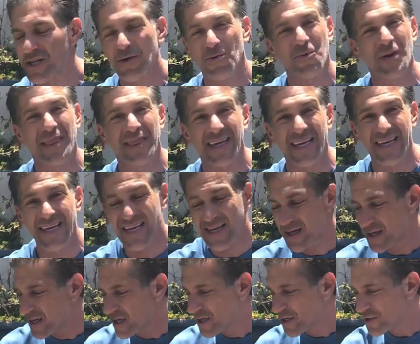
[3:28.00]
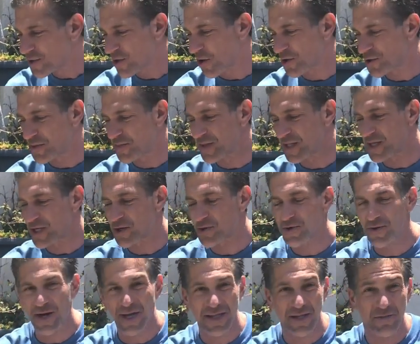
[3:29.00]
that are within it to ultimately
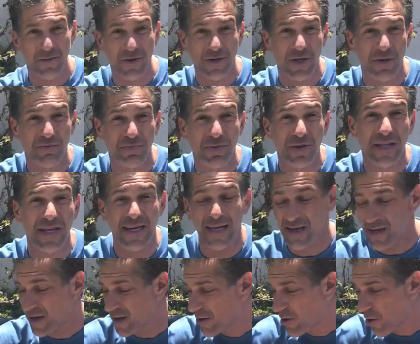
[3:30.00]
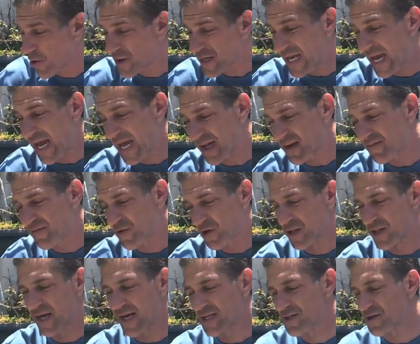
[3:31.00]
create the most complete organic
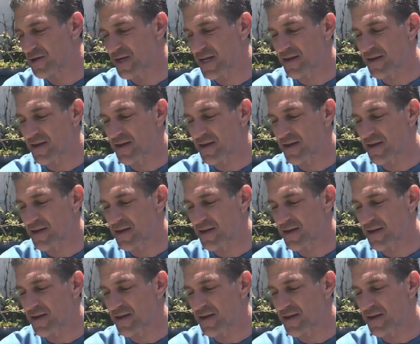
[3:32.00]
fertilizer.